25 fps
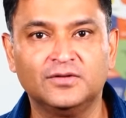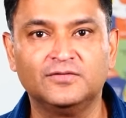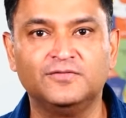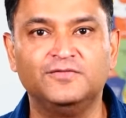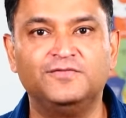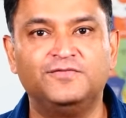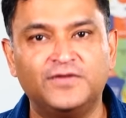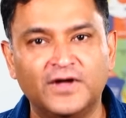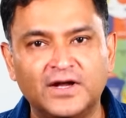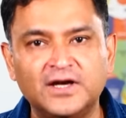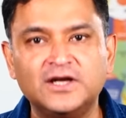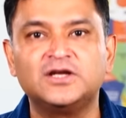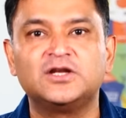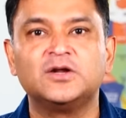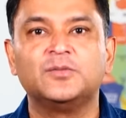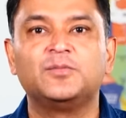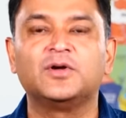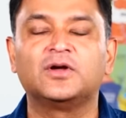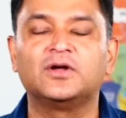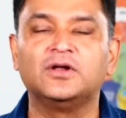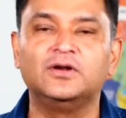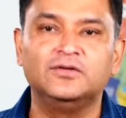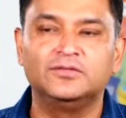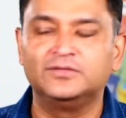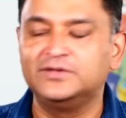Very
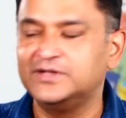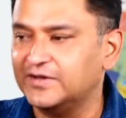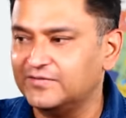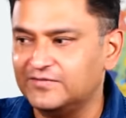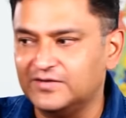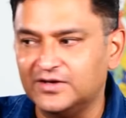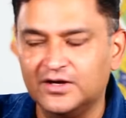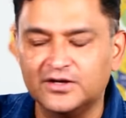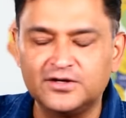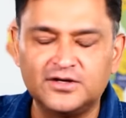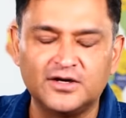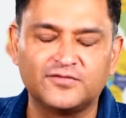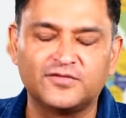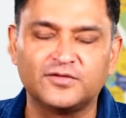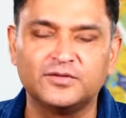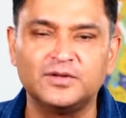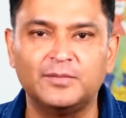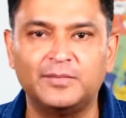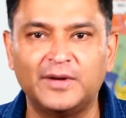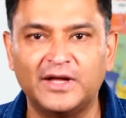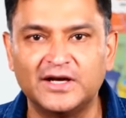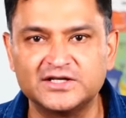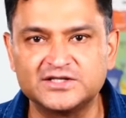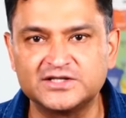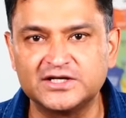typical. They have learnt it from
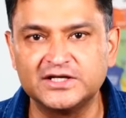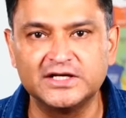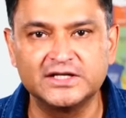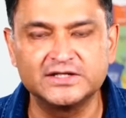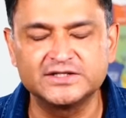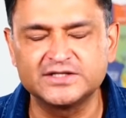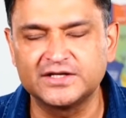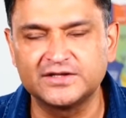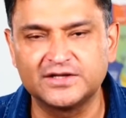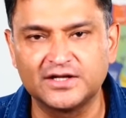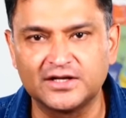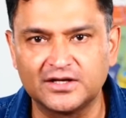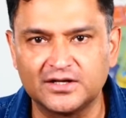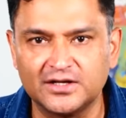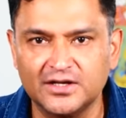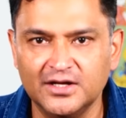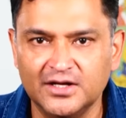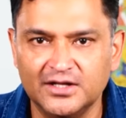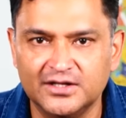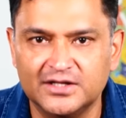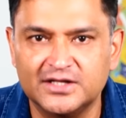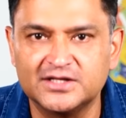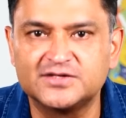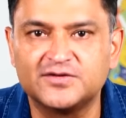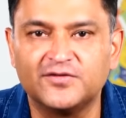the Palestinians, I think.
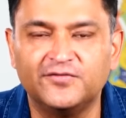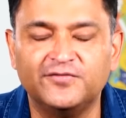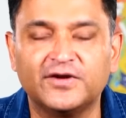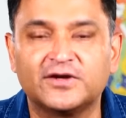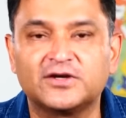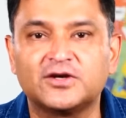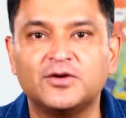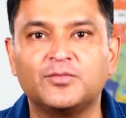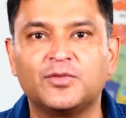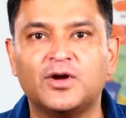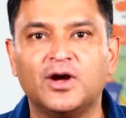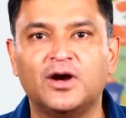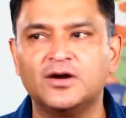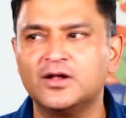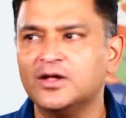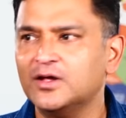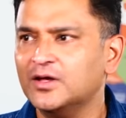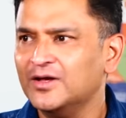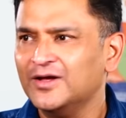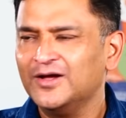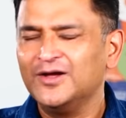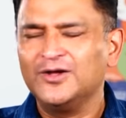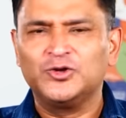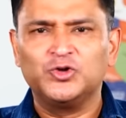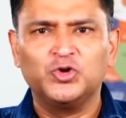This victim card.
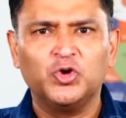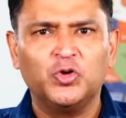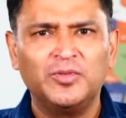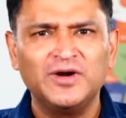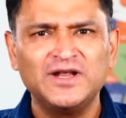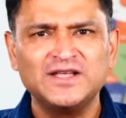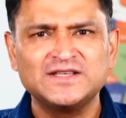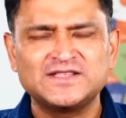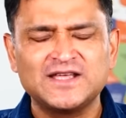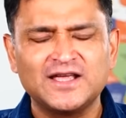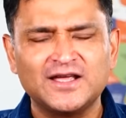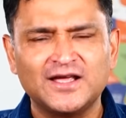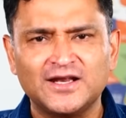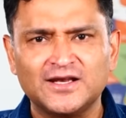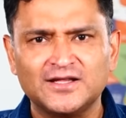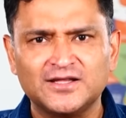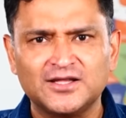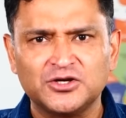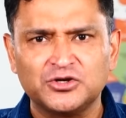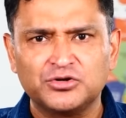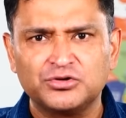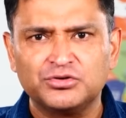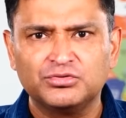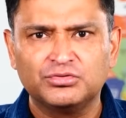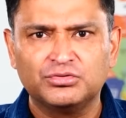Nobody is saying
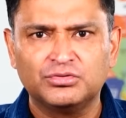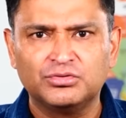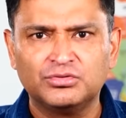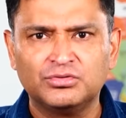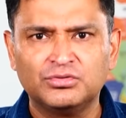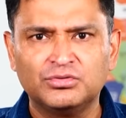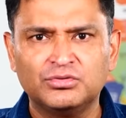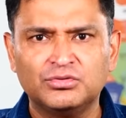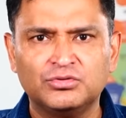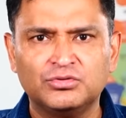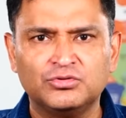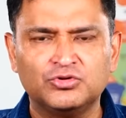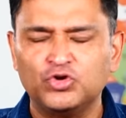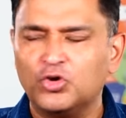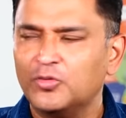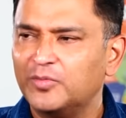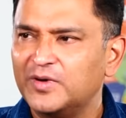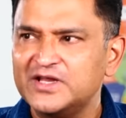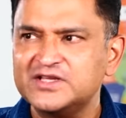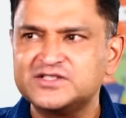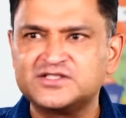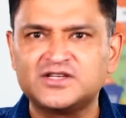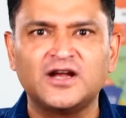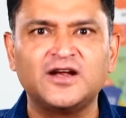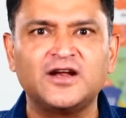anything to you.
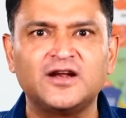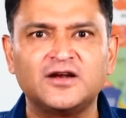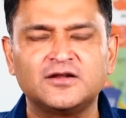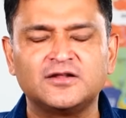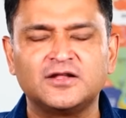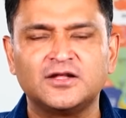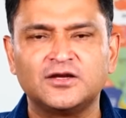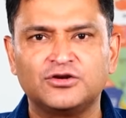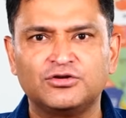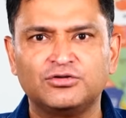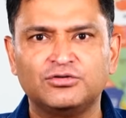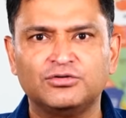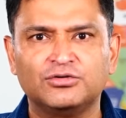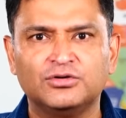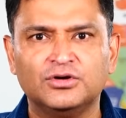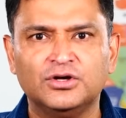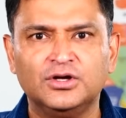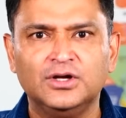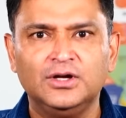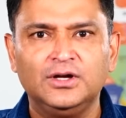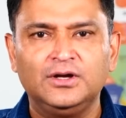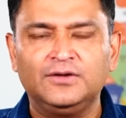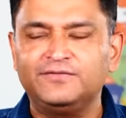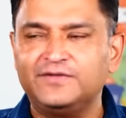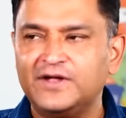Nobody's done anything to you.
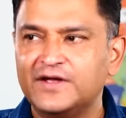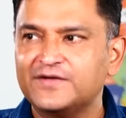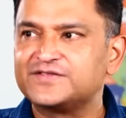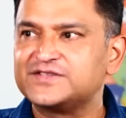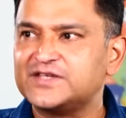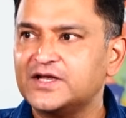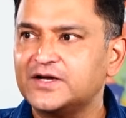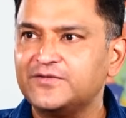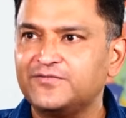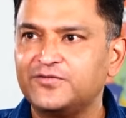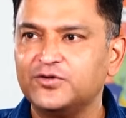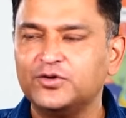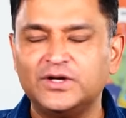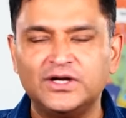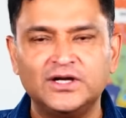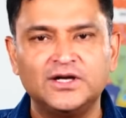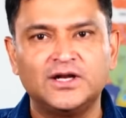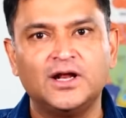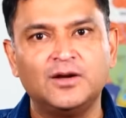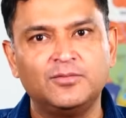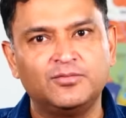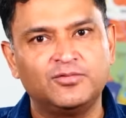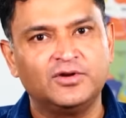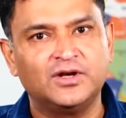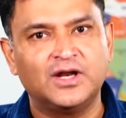We have said if you need
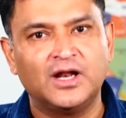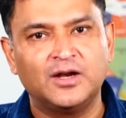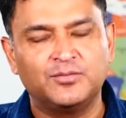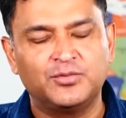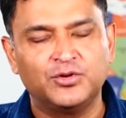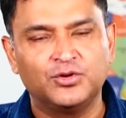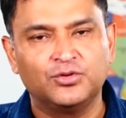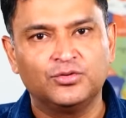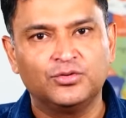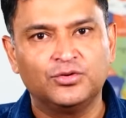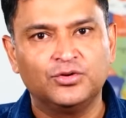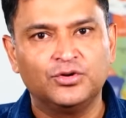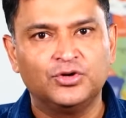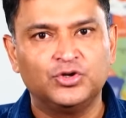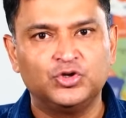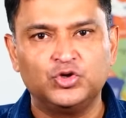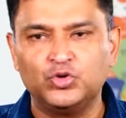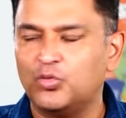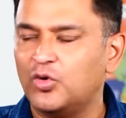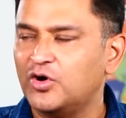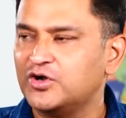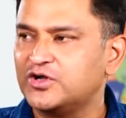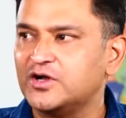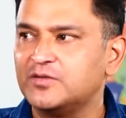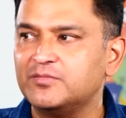help, we'll help you.
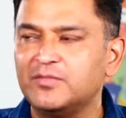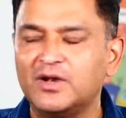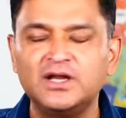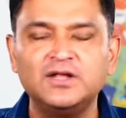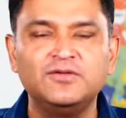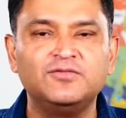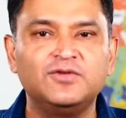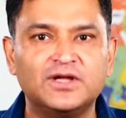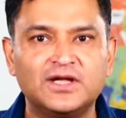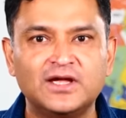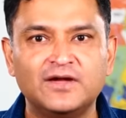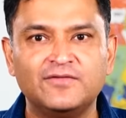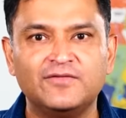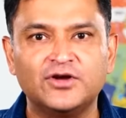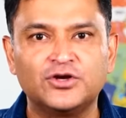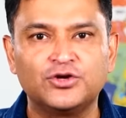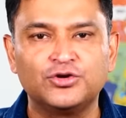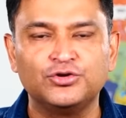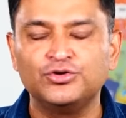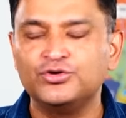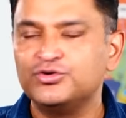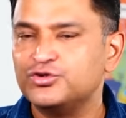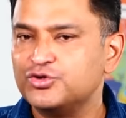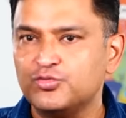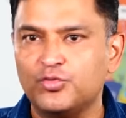You wanted money, we gave it
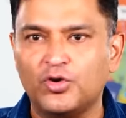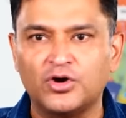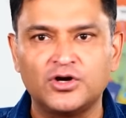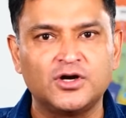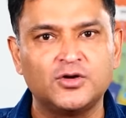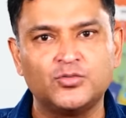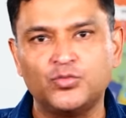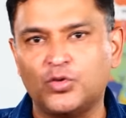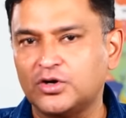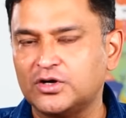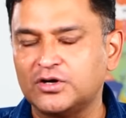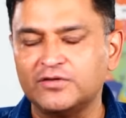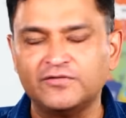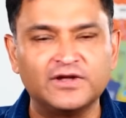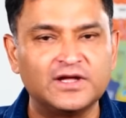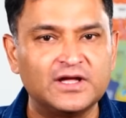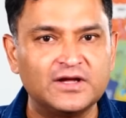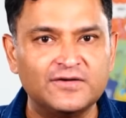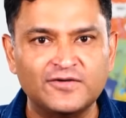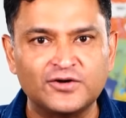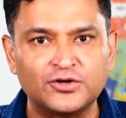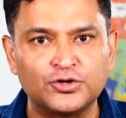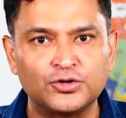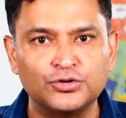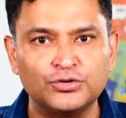to you. You wanted water, we
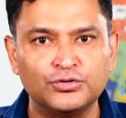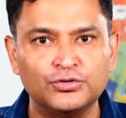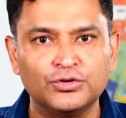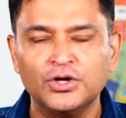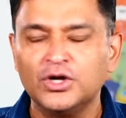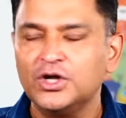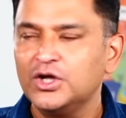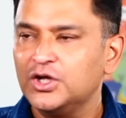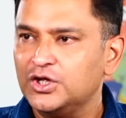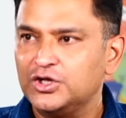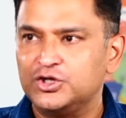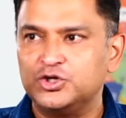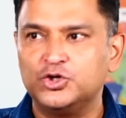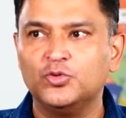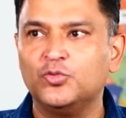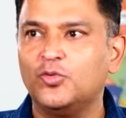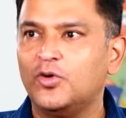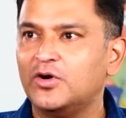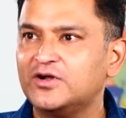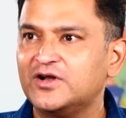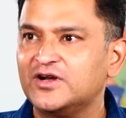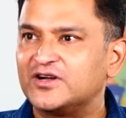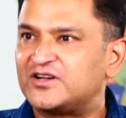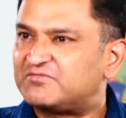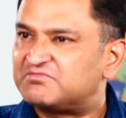gave it to you. You
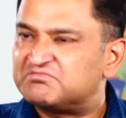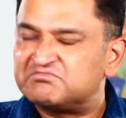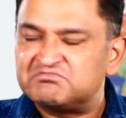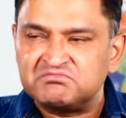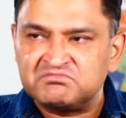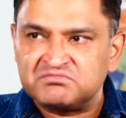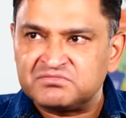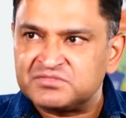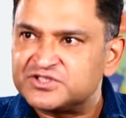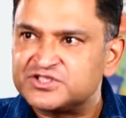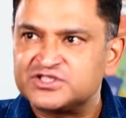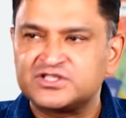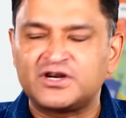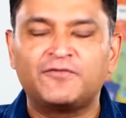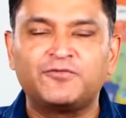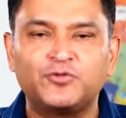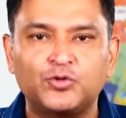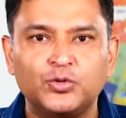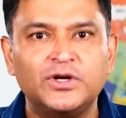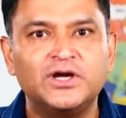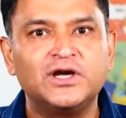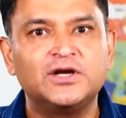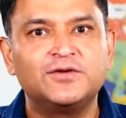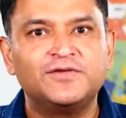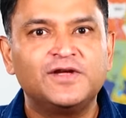wanted stuff
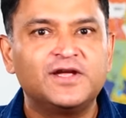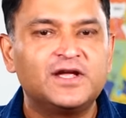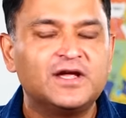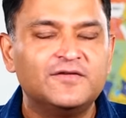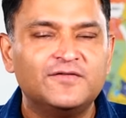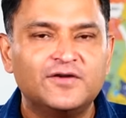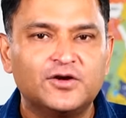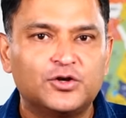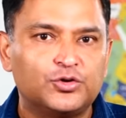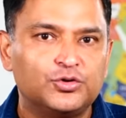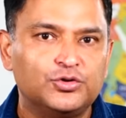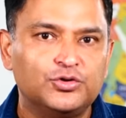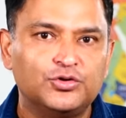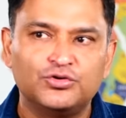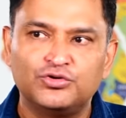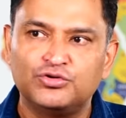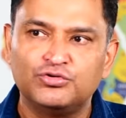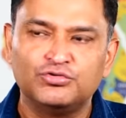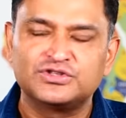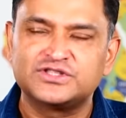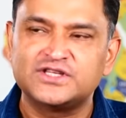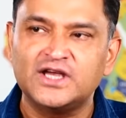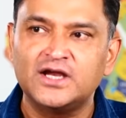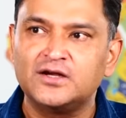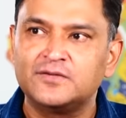to eat, we gave it to you.
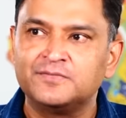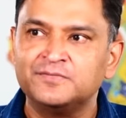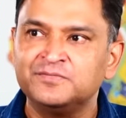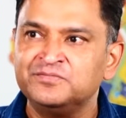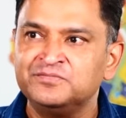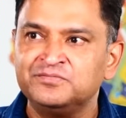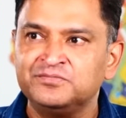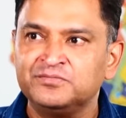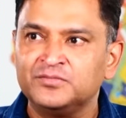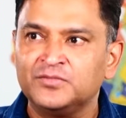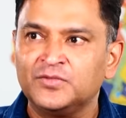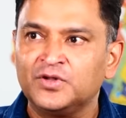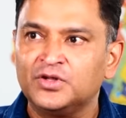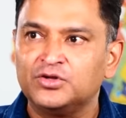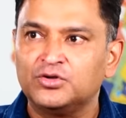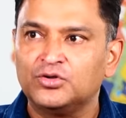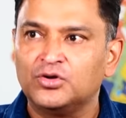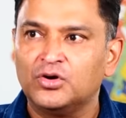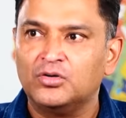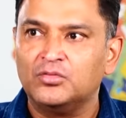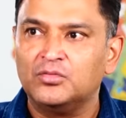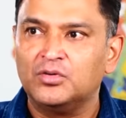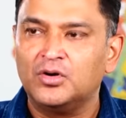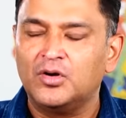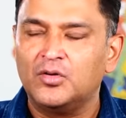You said, you
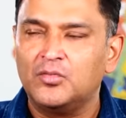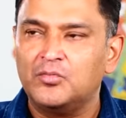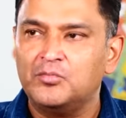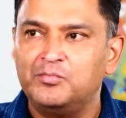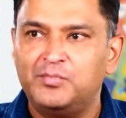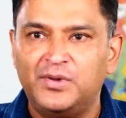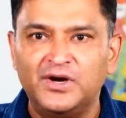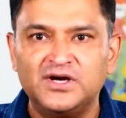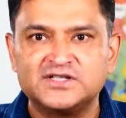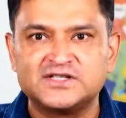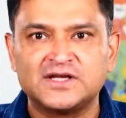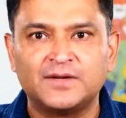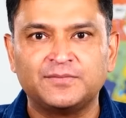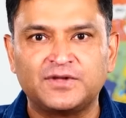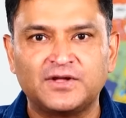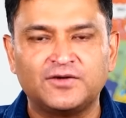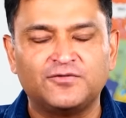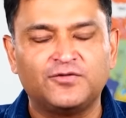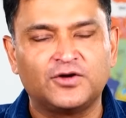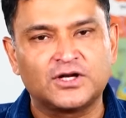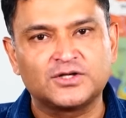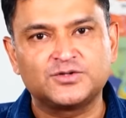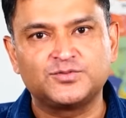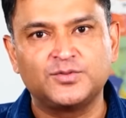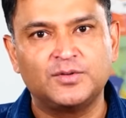know, build something
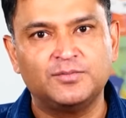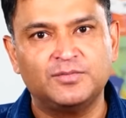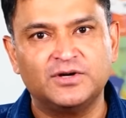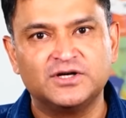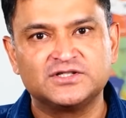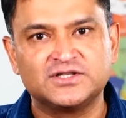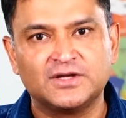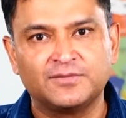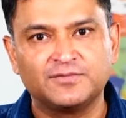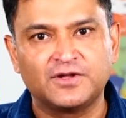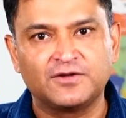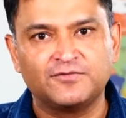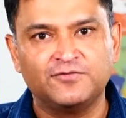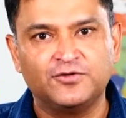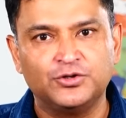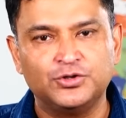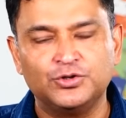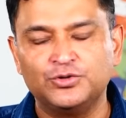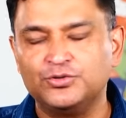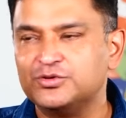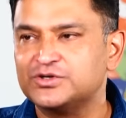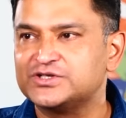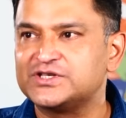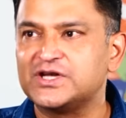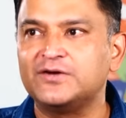for us, we built something for
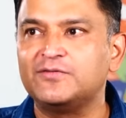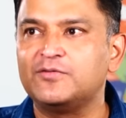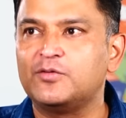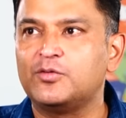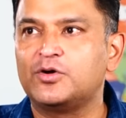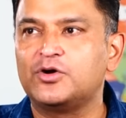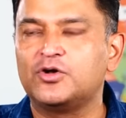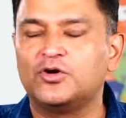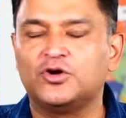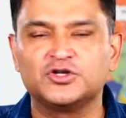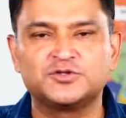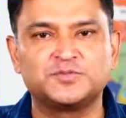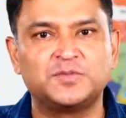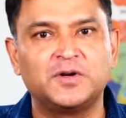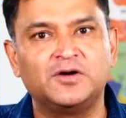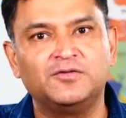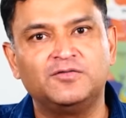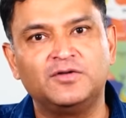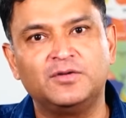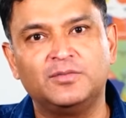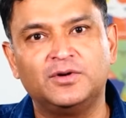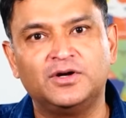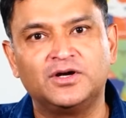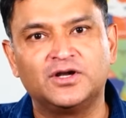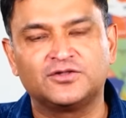you. You said we want a hospital,
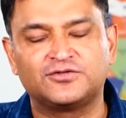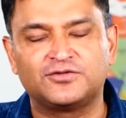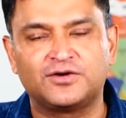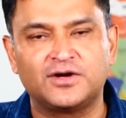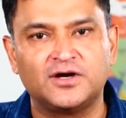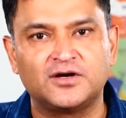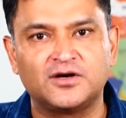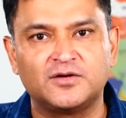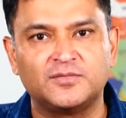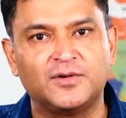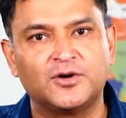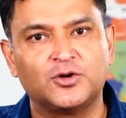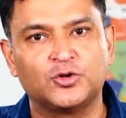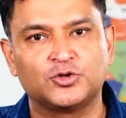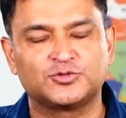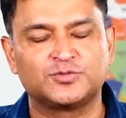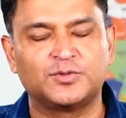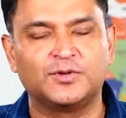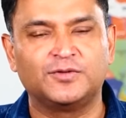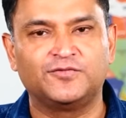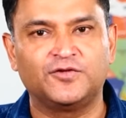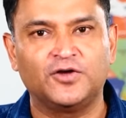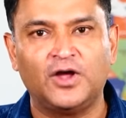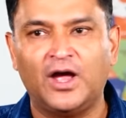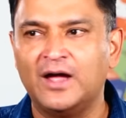we built a 300-bed
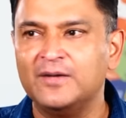hospital.